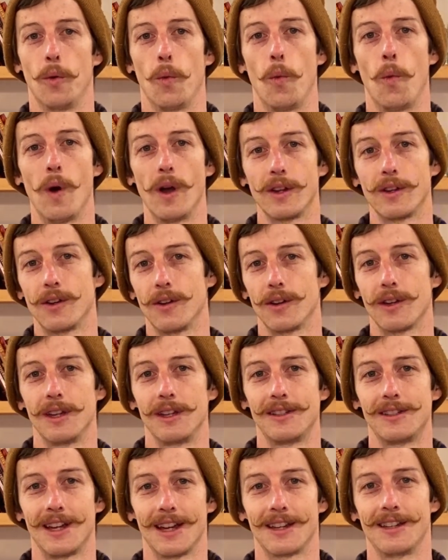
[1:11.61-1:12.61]
what
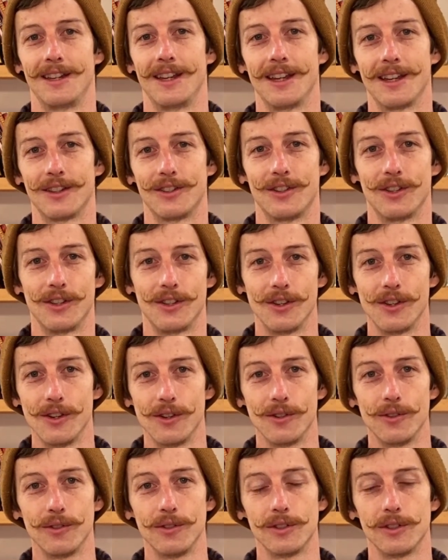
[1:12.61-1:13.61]
cooking technique to
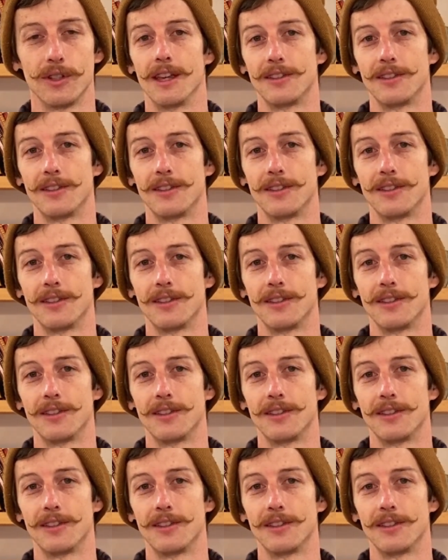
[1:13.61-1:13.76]
use